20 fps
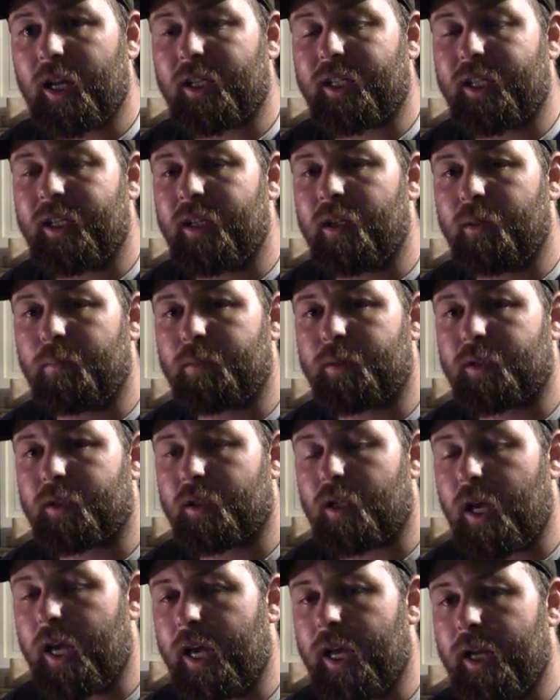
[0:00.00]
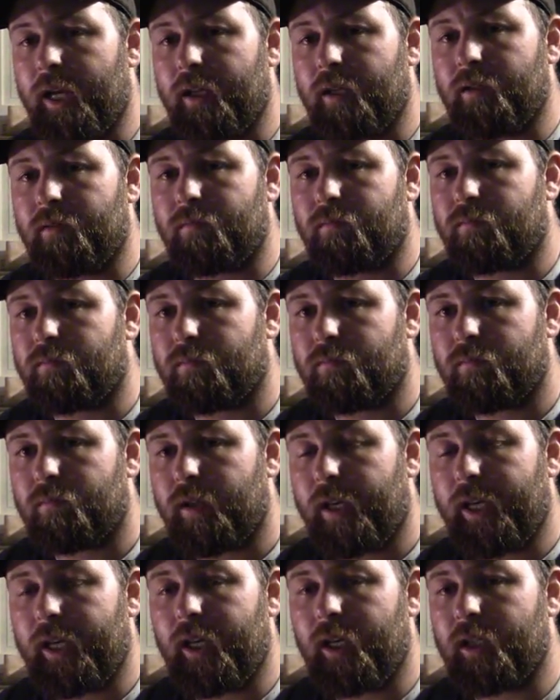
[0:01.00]
of tips and
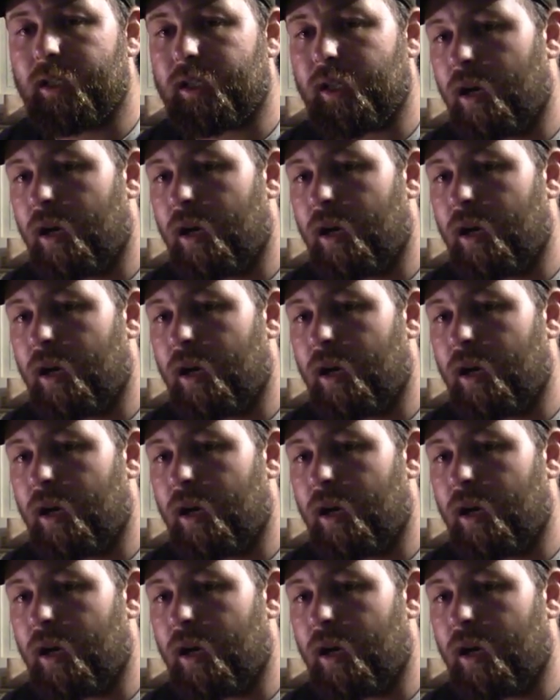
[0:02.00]
hints